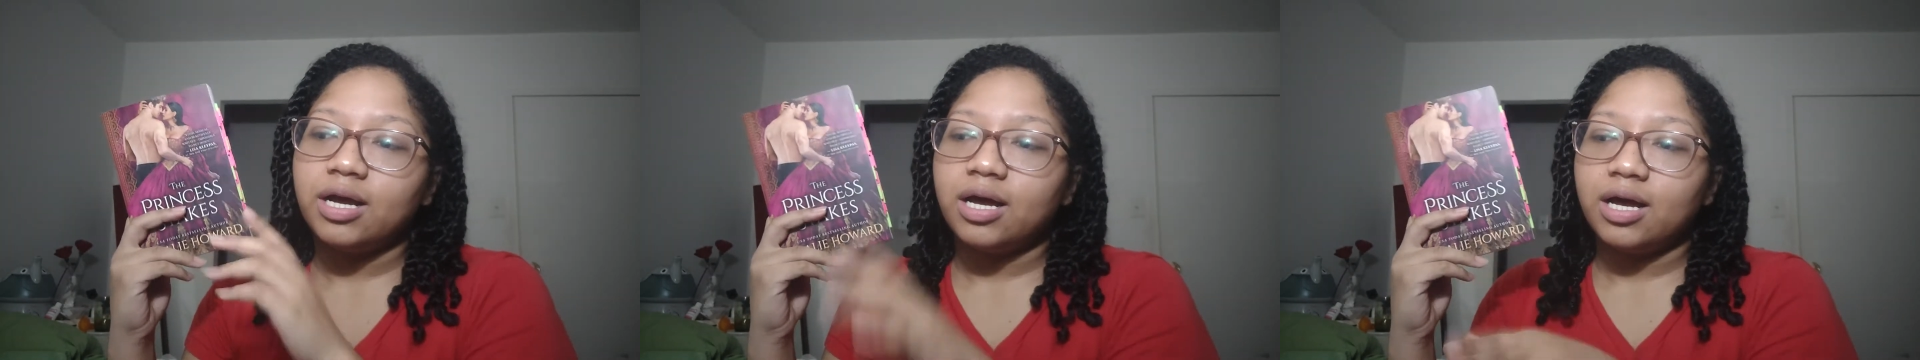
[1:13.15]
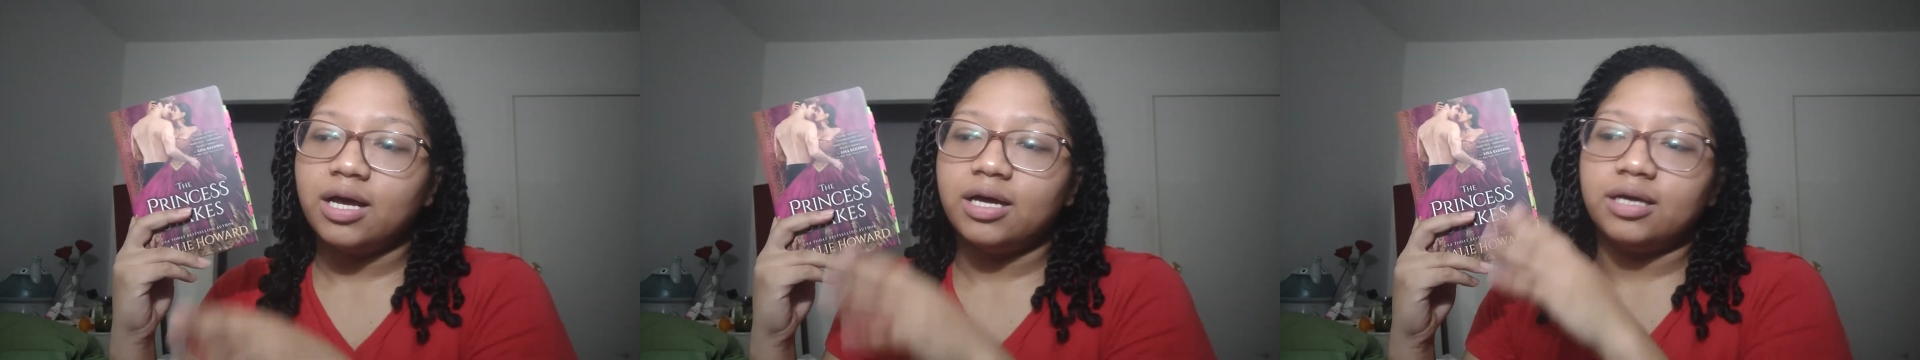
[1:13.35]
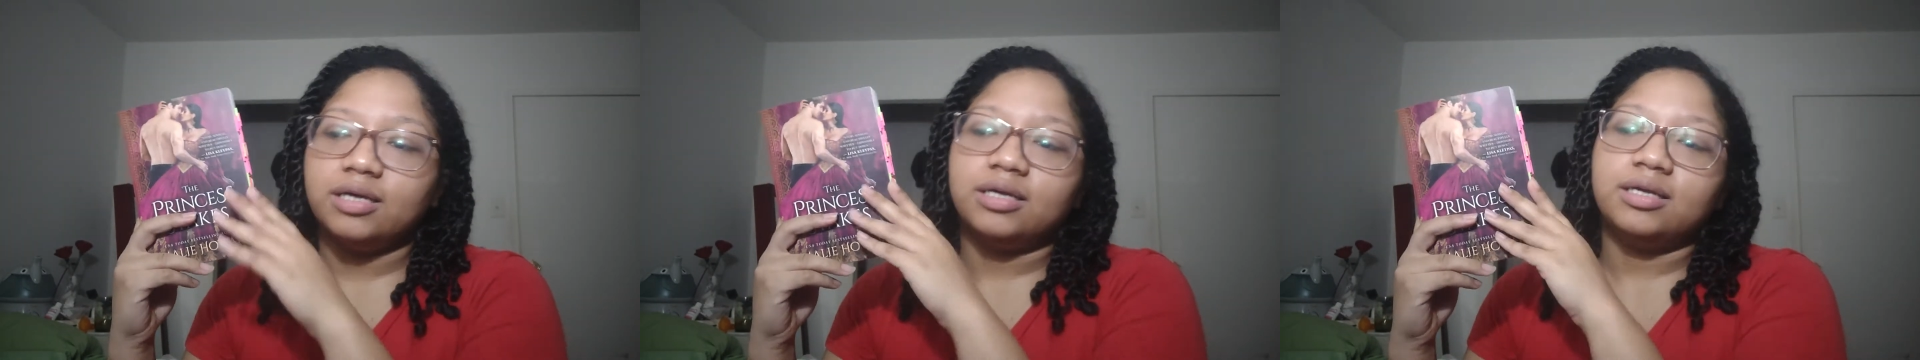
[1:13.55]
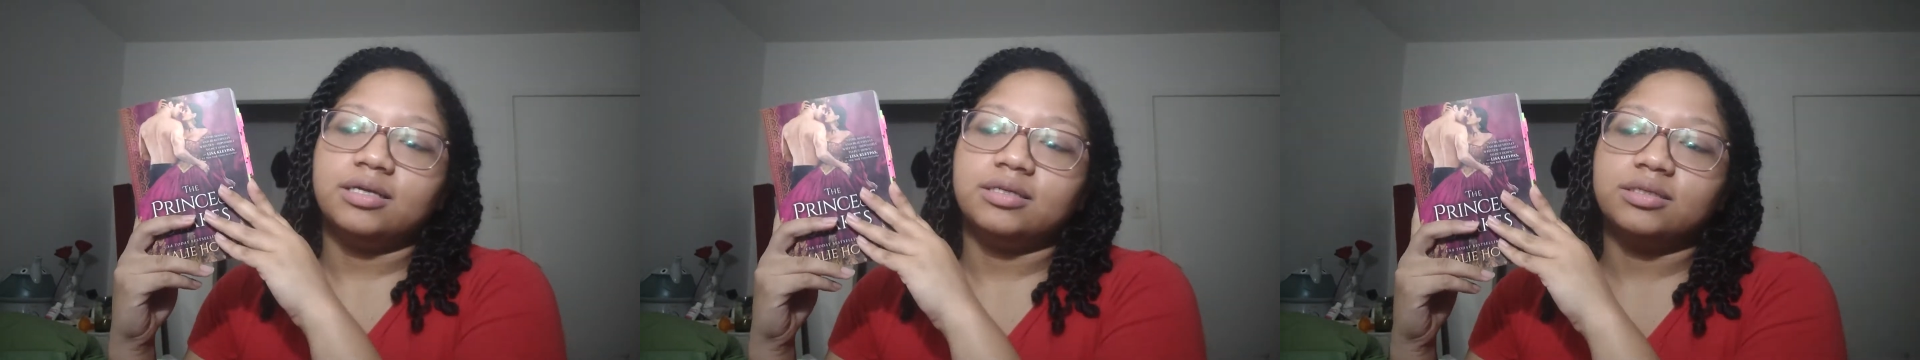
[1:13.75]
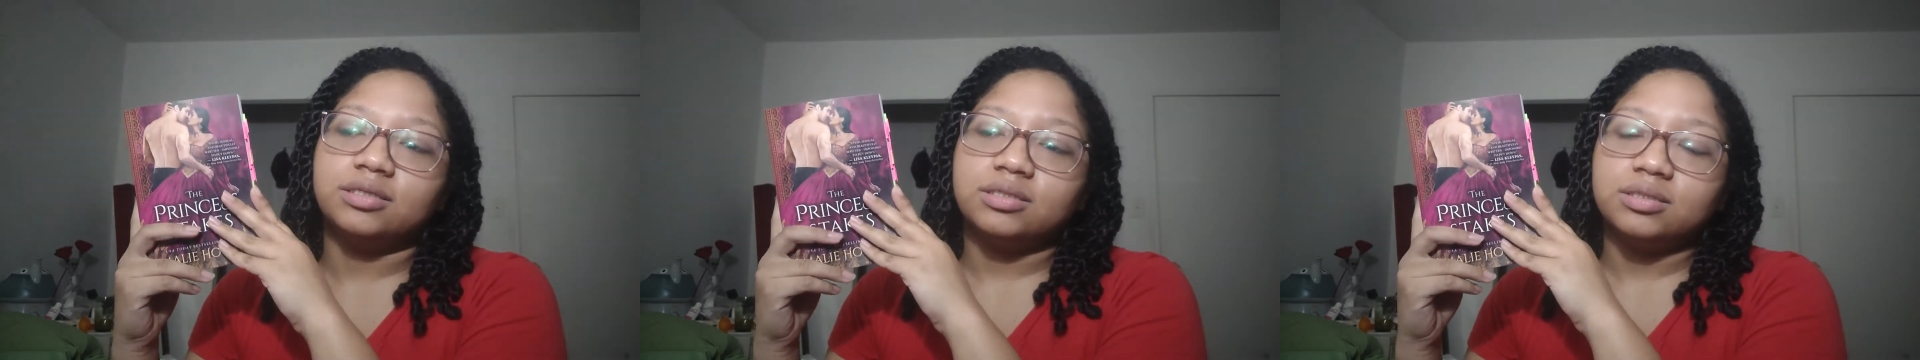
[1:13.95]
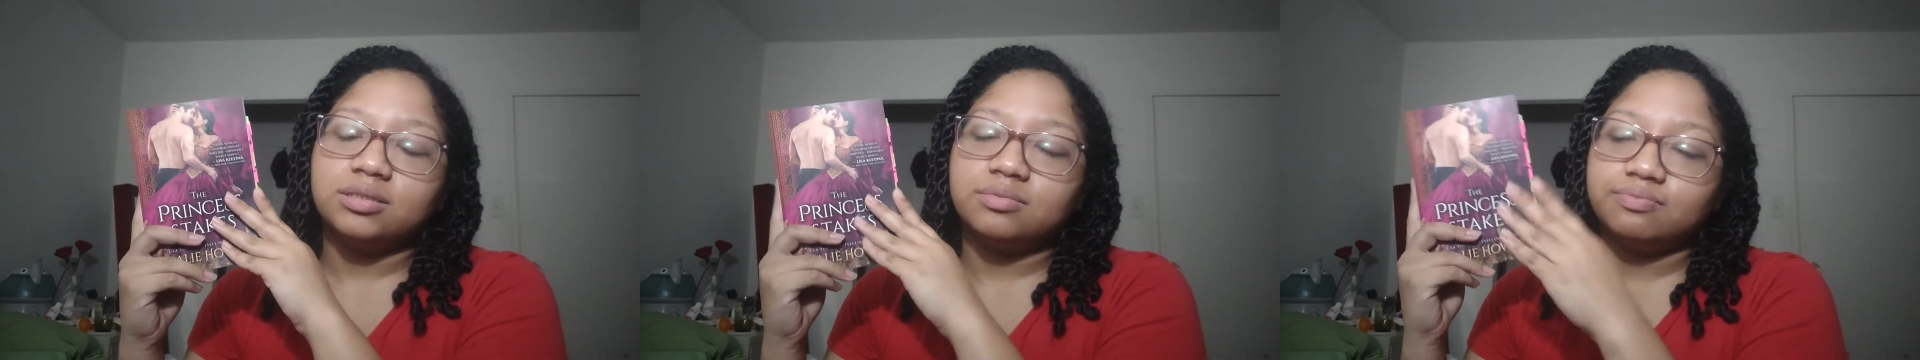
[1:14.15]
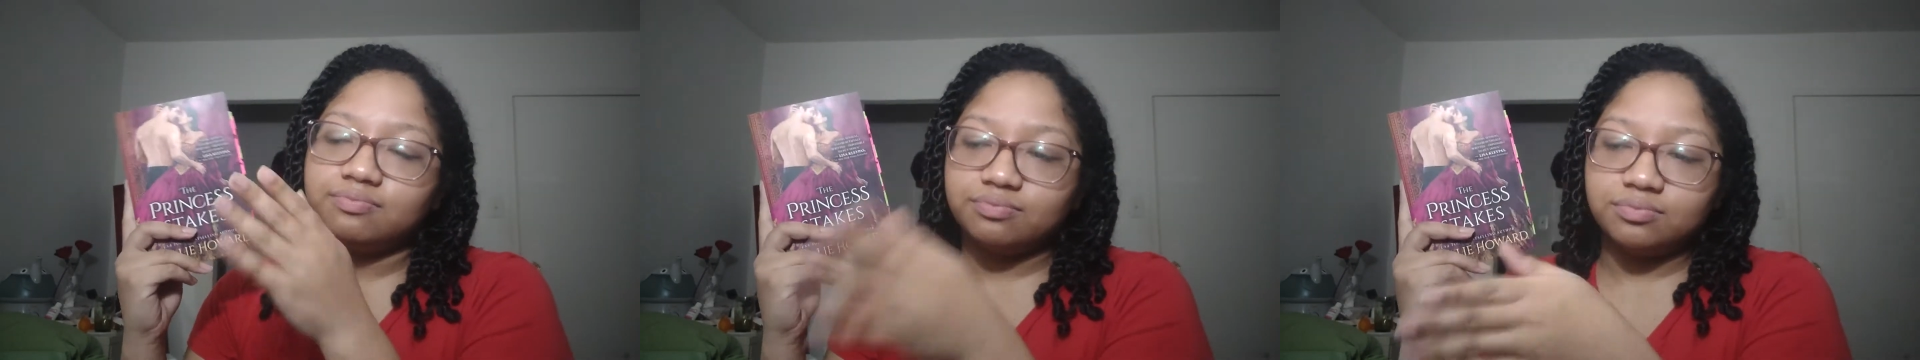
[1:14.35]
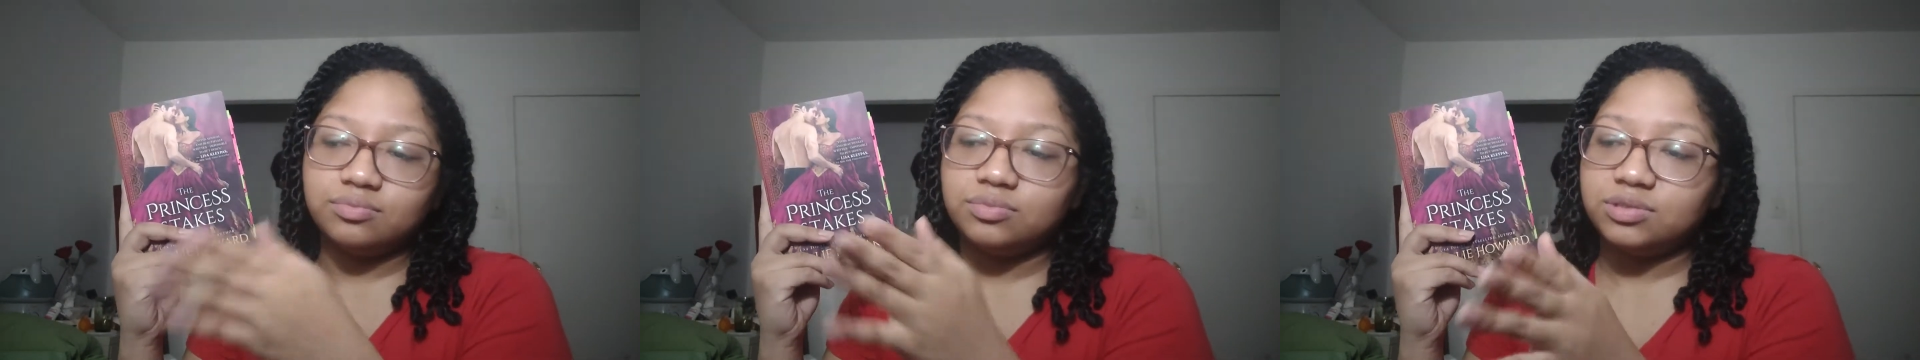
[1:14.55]
and
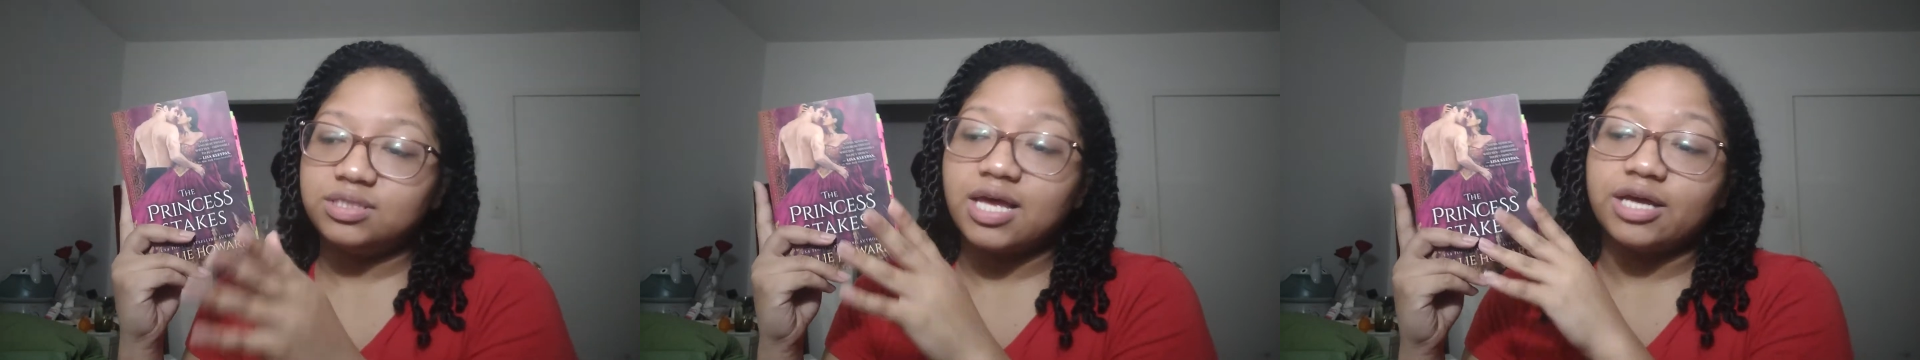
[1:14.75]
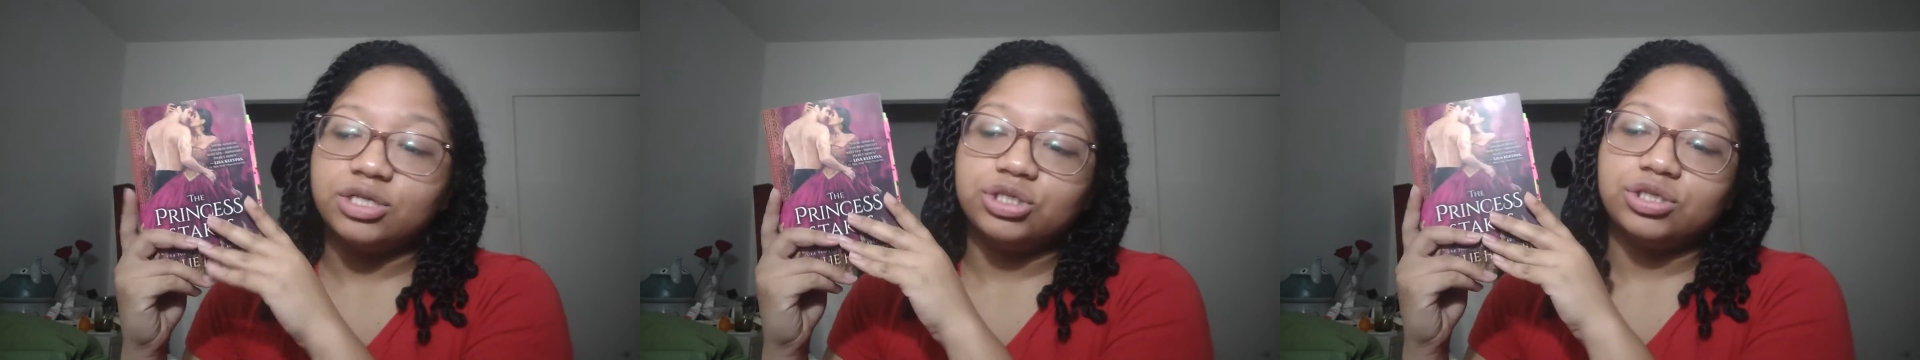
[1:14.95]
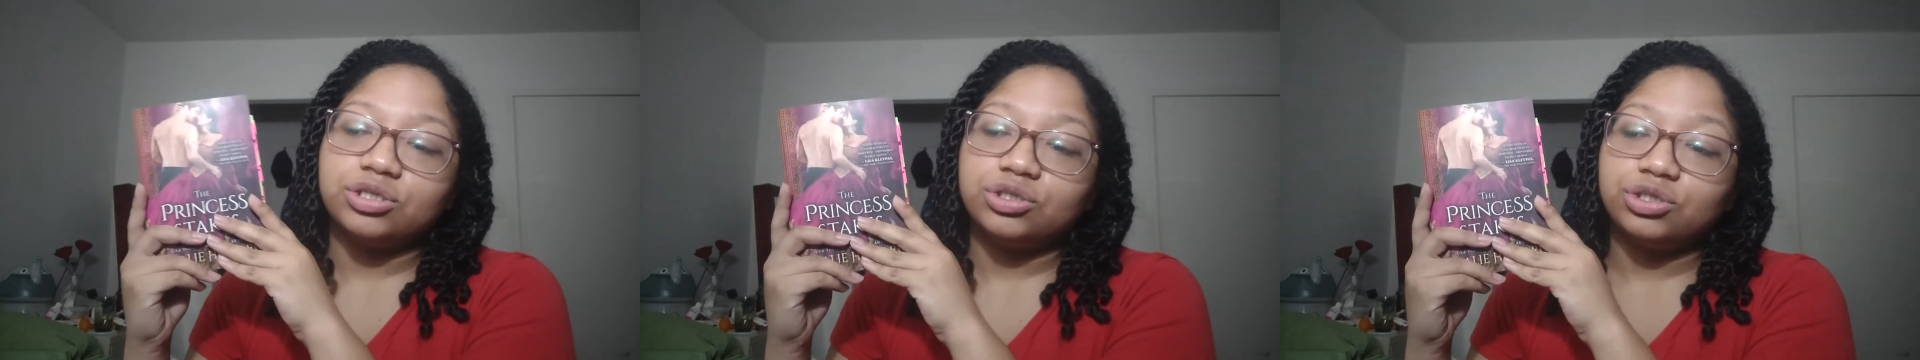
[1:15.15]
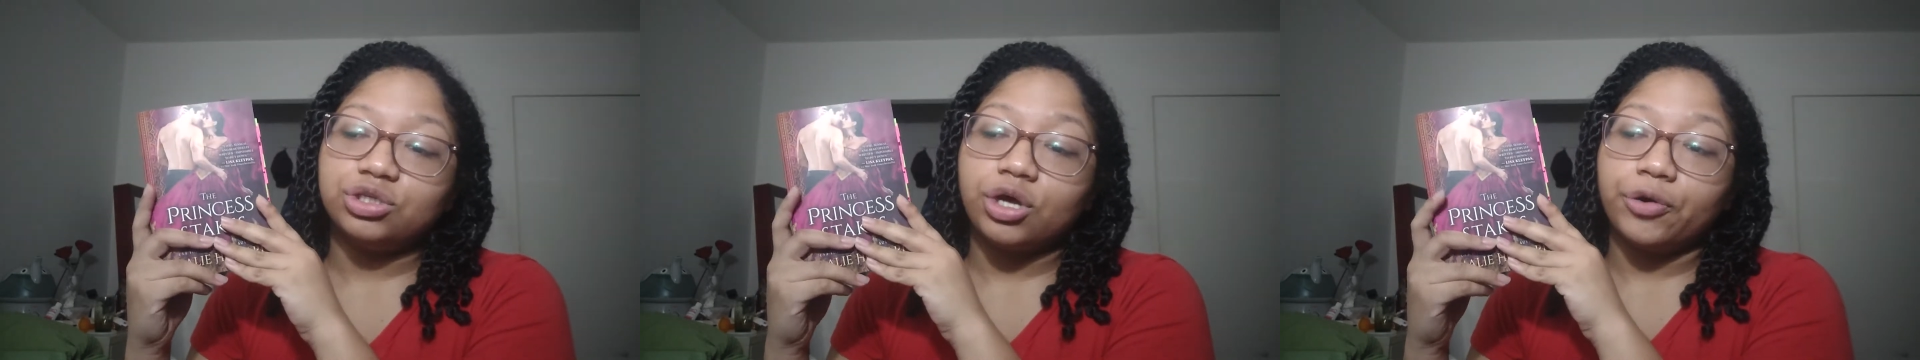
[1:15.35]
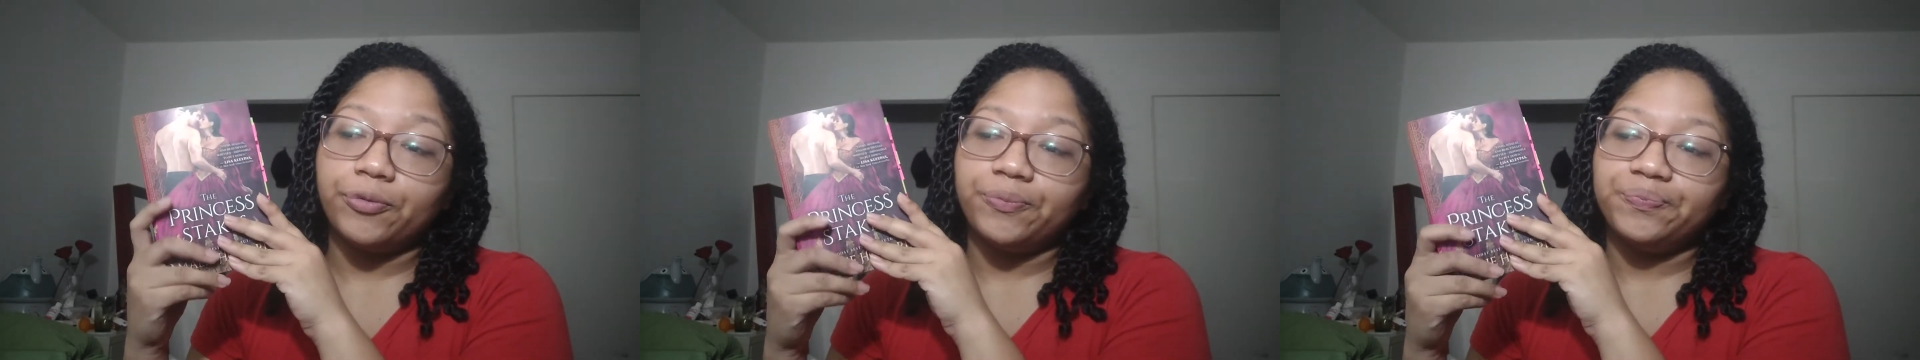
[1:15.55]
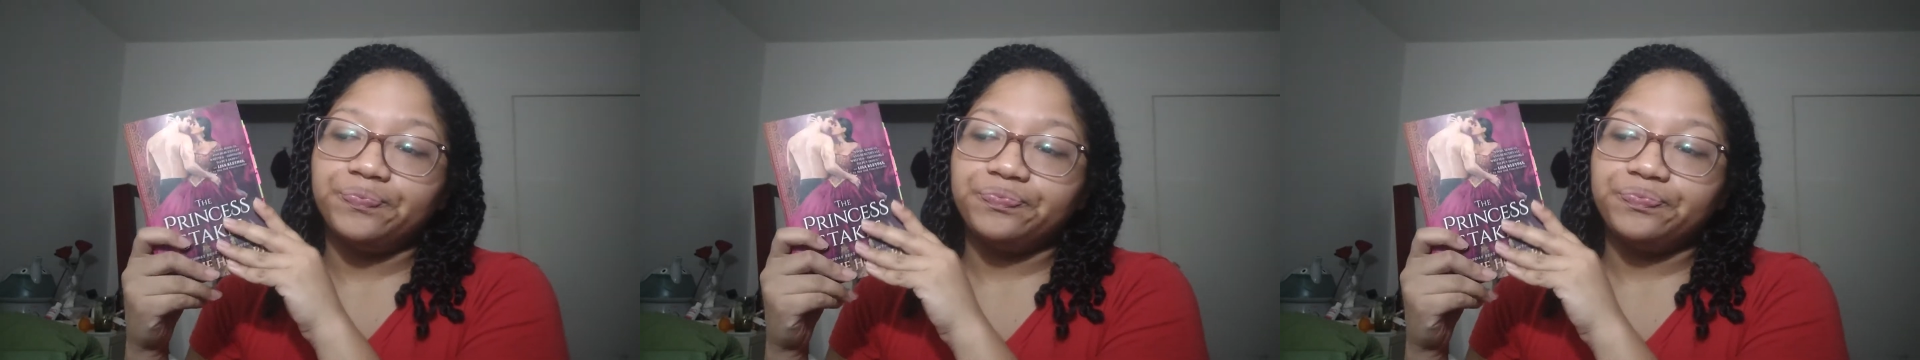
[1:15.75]
such. So,